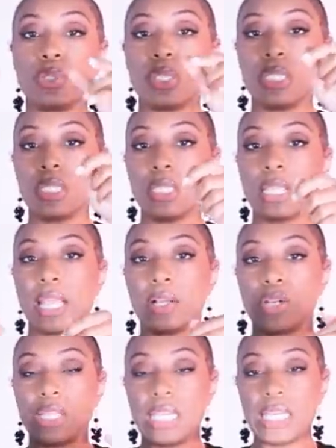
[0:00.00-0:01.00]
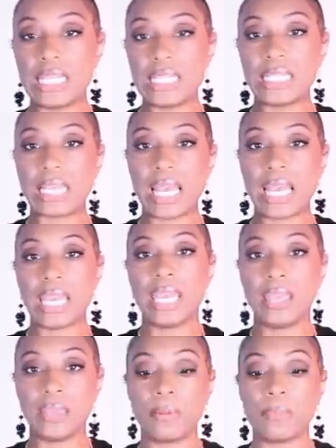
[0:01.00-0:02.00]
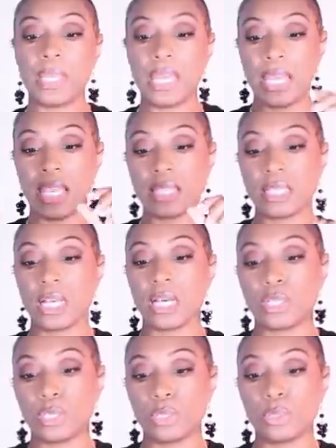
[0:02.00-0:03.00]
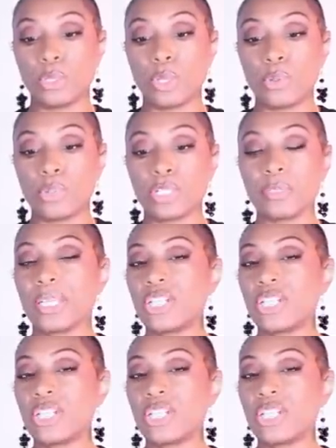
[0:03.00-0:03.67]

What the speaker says: you can see like on the inside hem, it's cut a little lower.